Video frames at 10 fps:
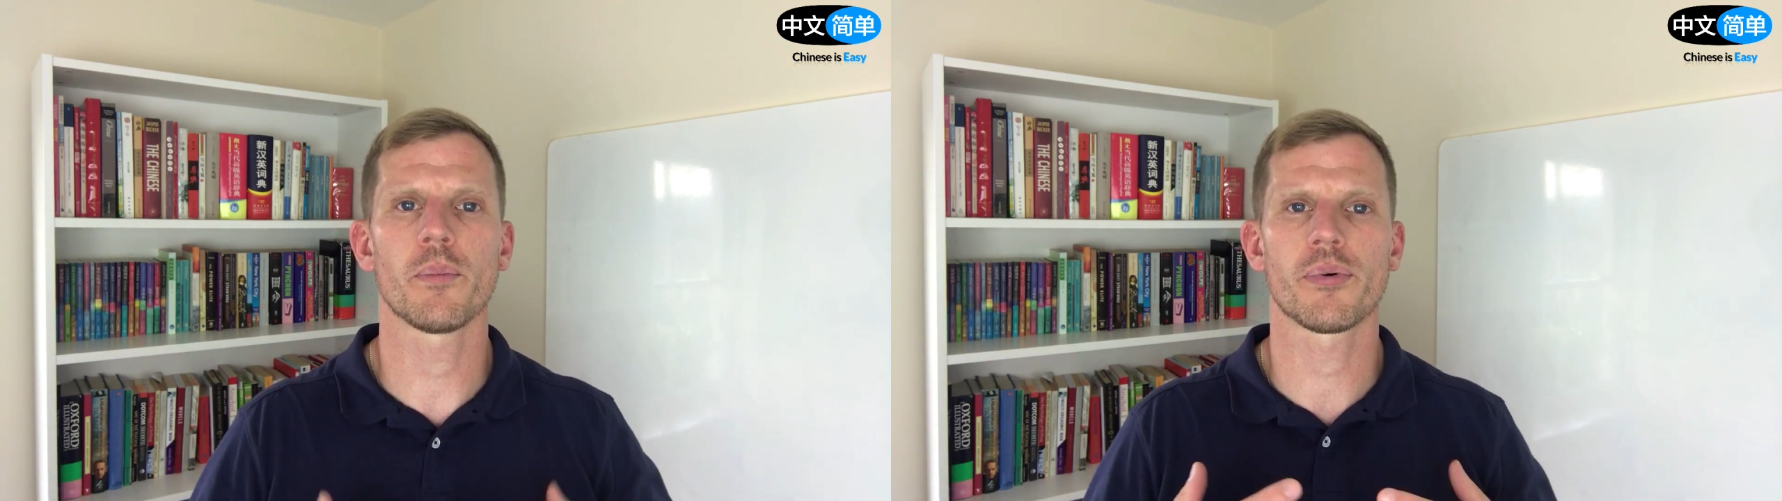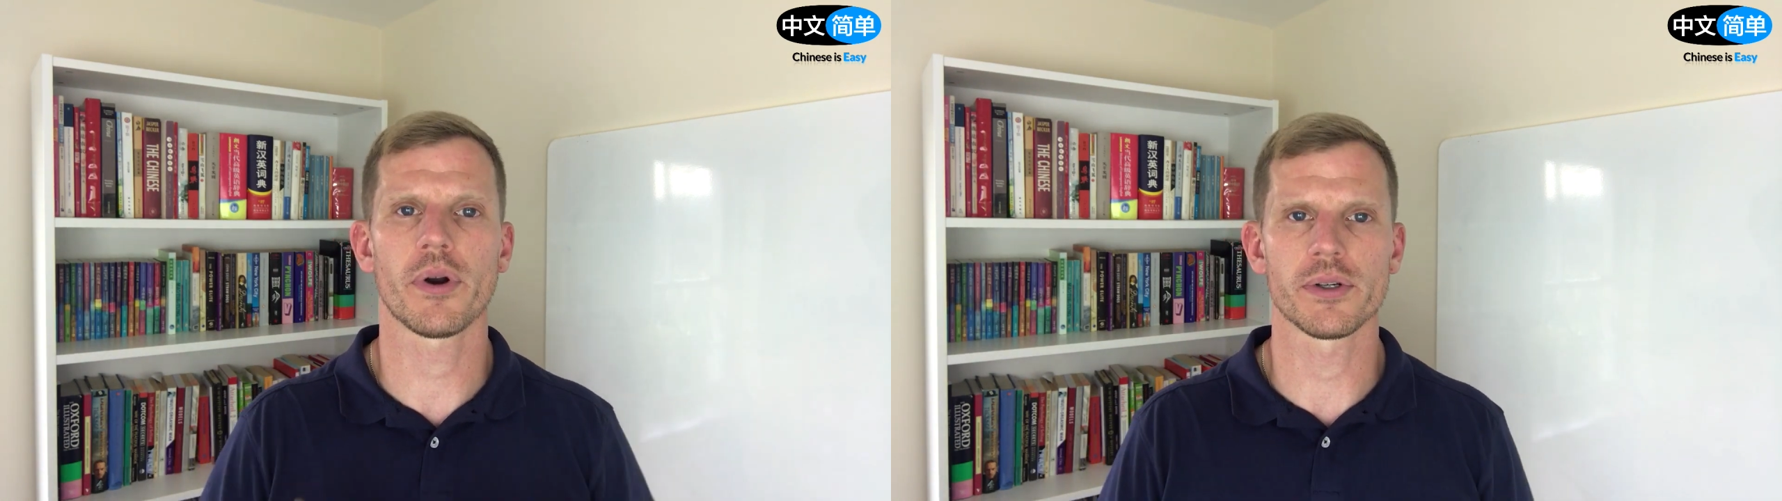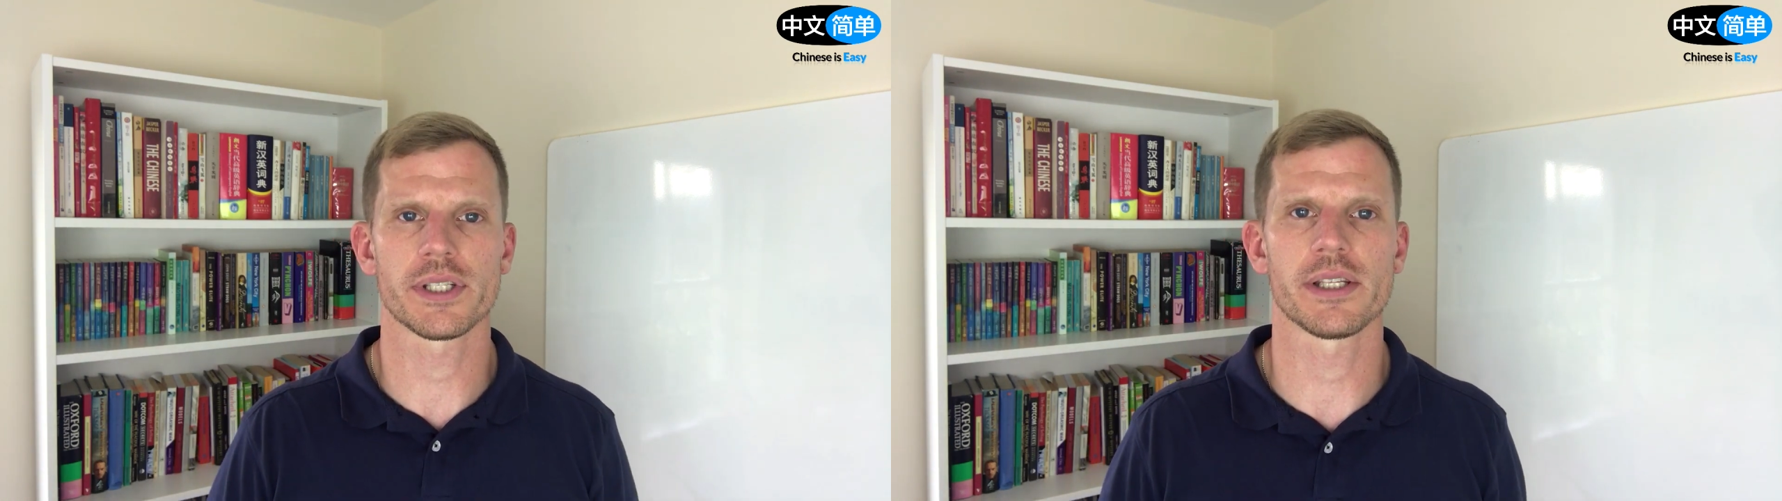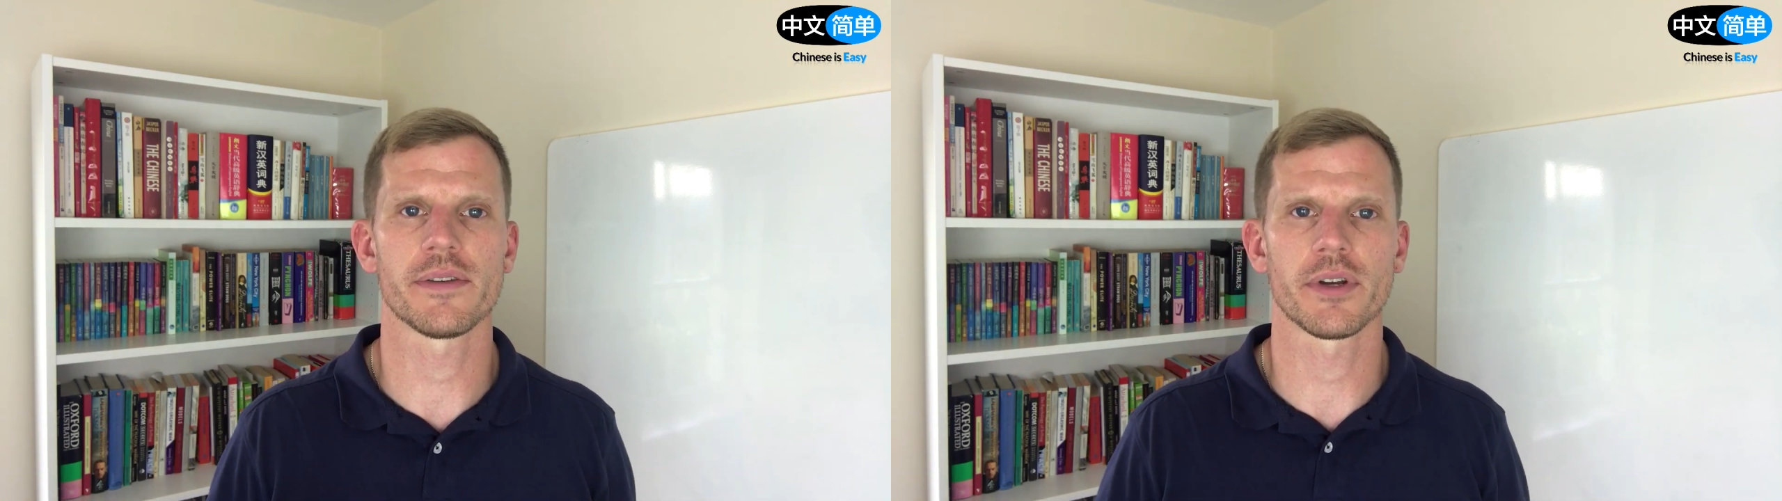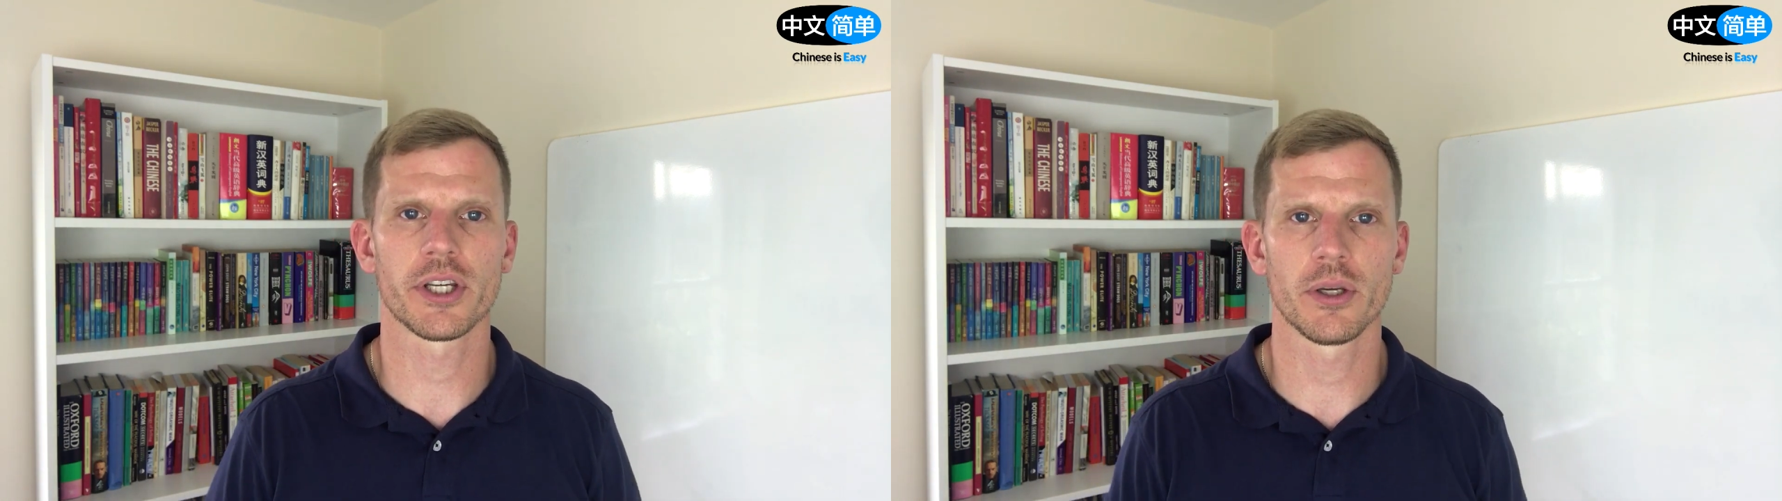process
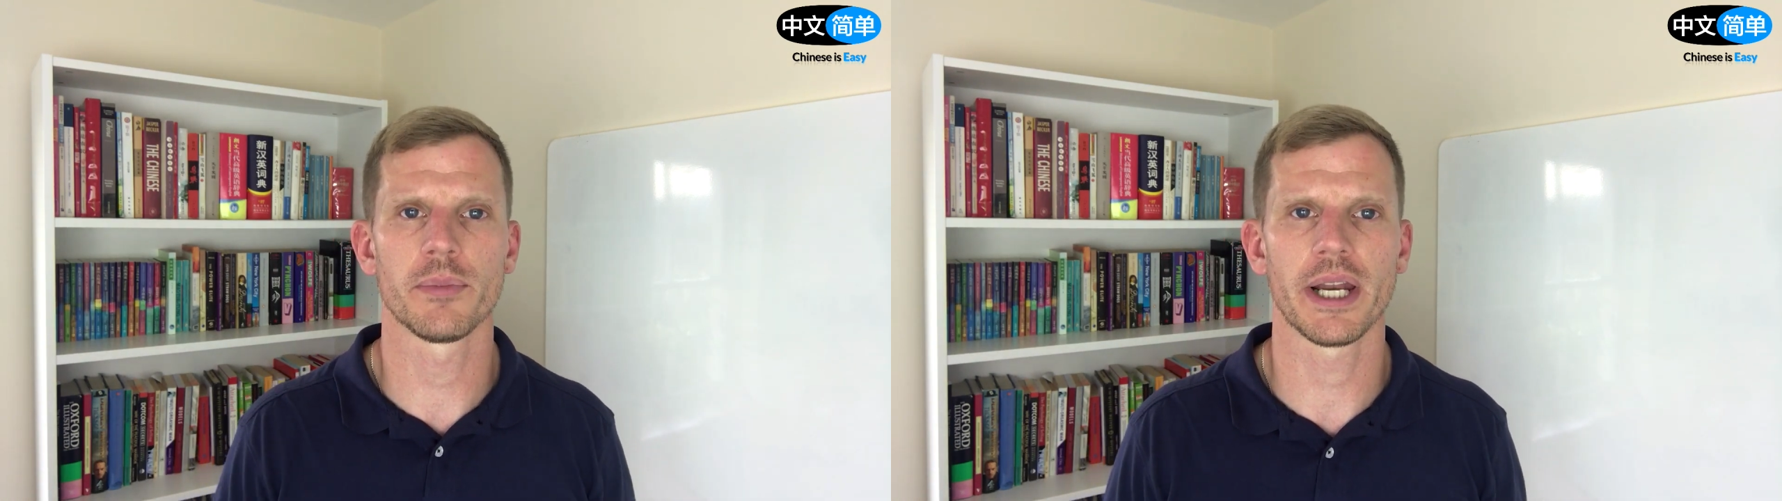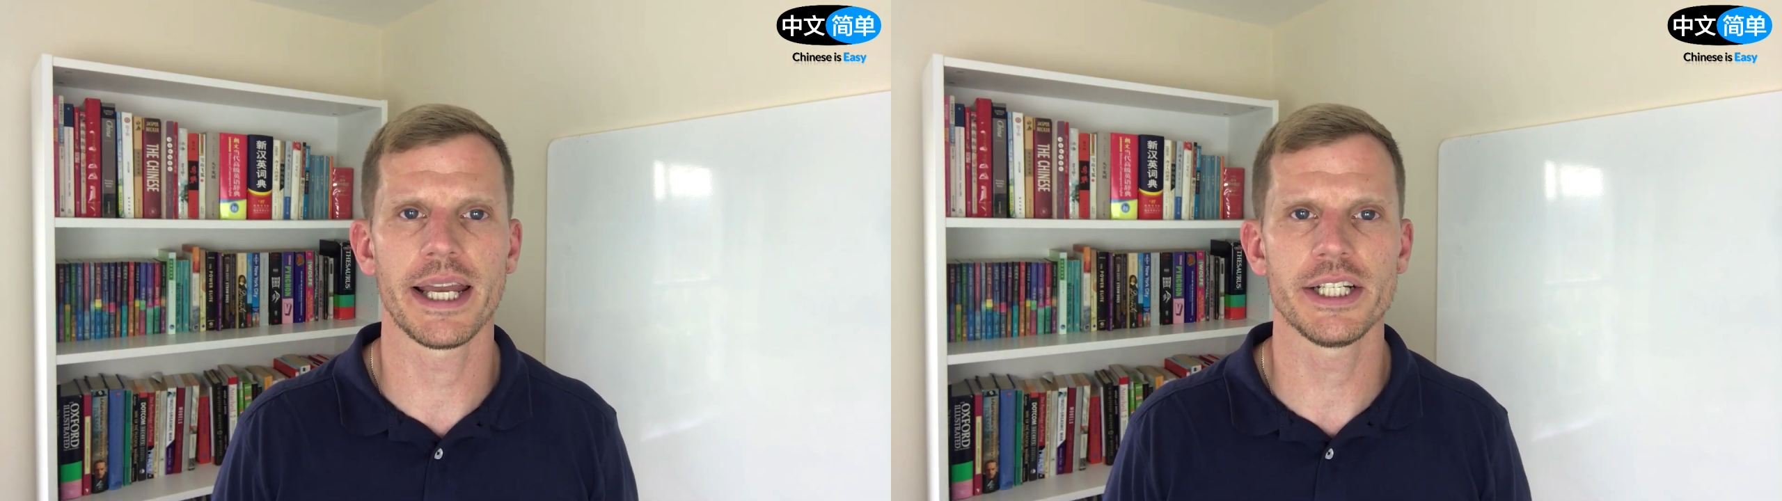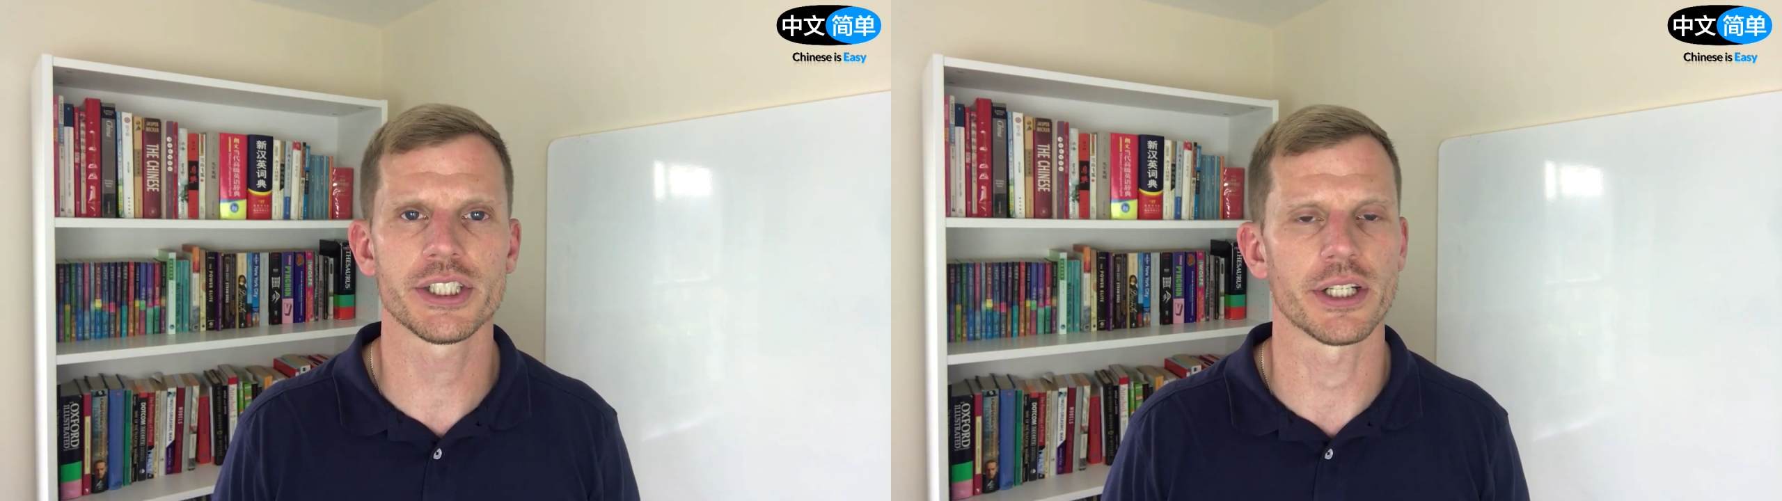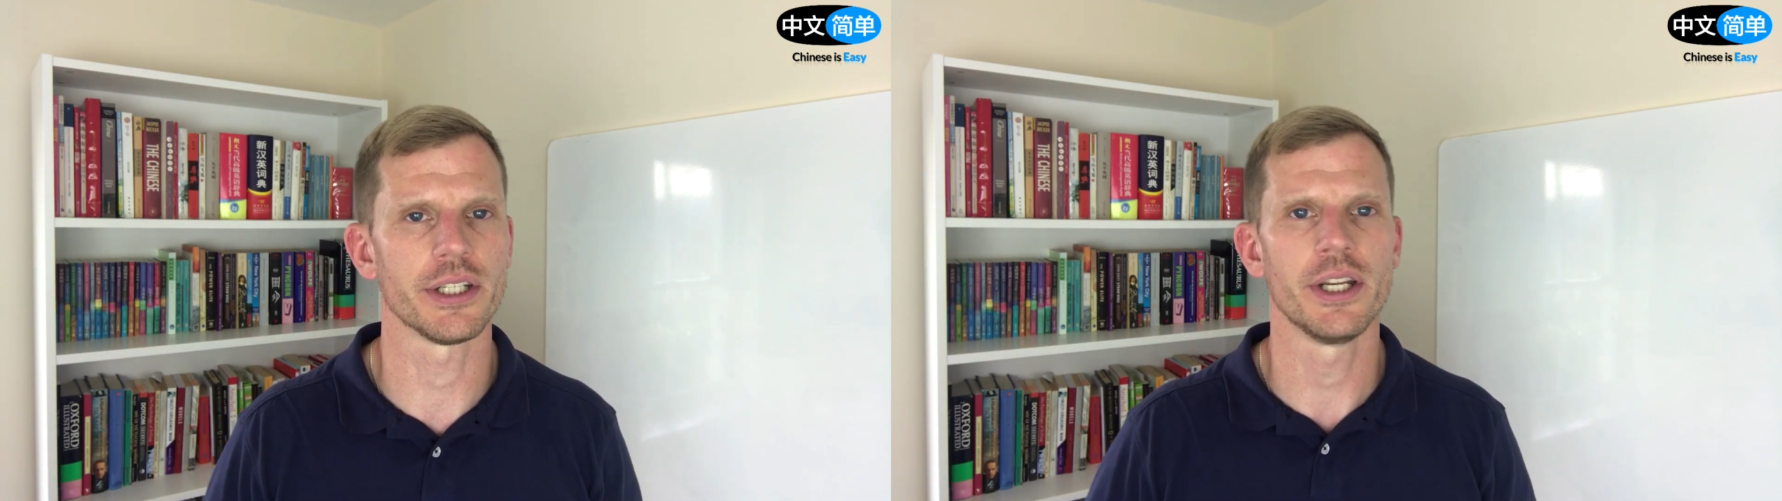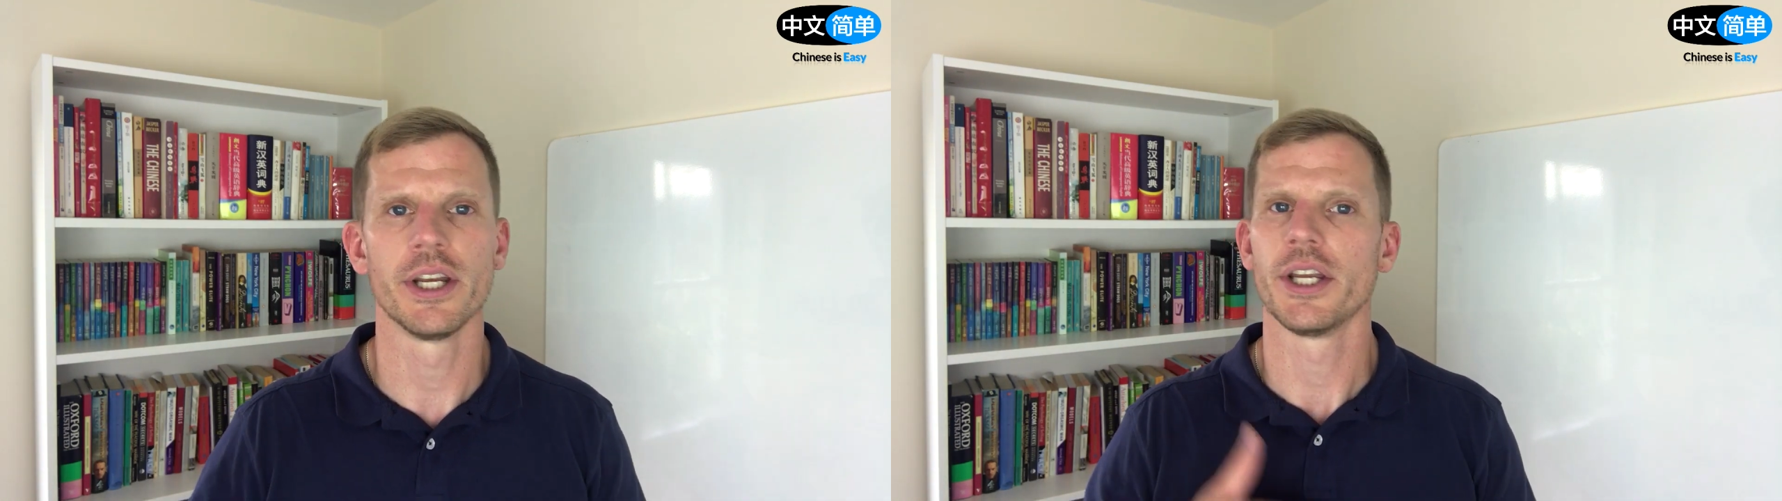of accumulation,